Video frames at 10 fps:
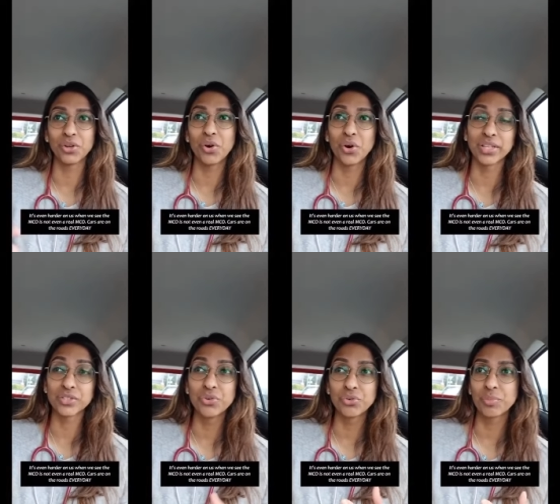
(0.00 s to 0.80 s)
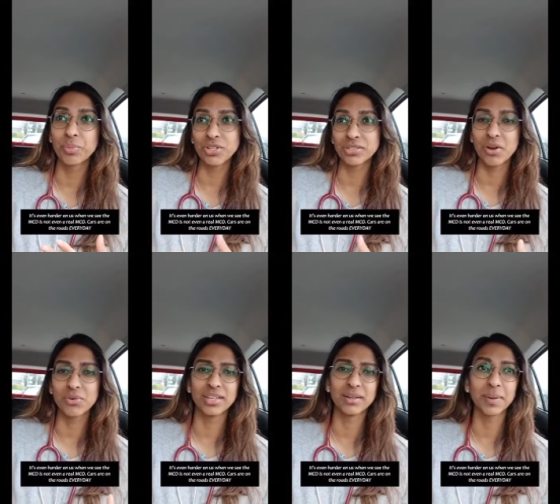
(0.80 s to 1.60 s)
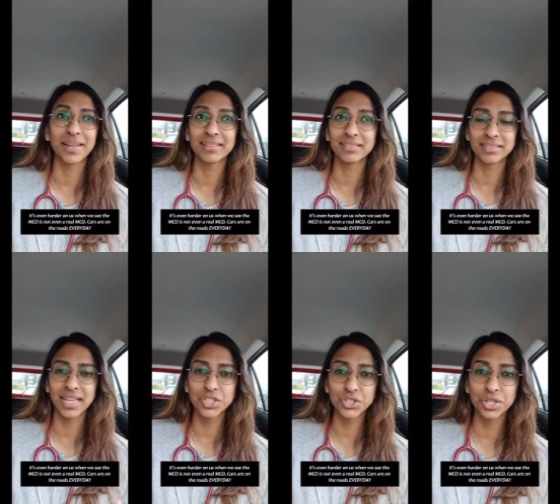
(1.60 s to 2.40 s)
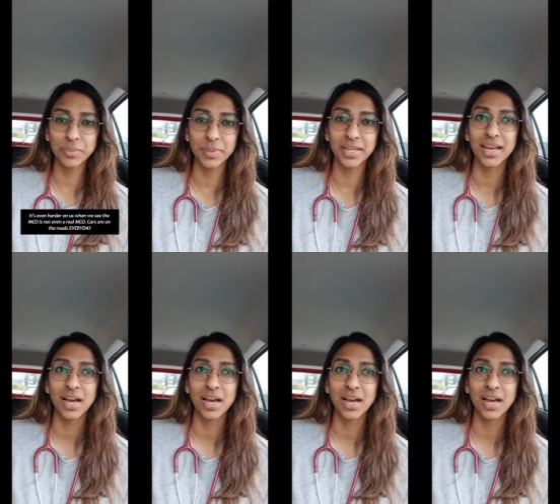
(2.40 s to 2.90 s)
or there's no roadblocks around here, but that shouldn't be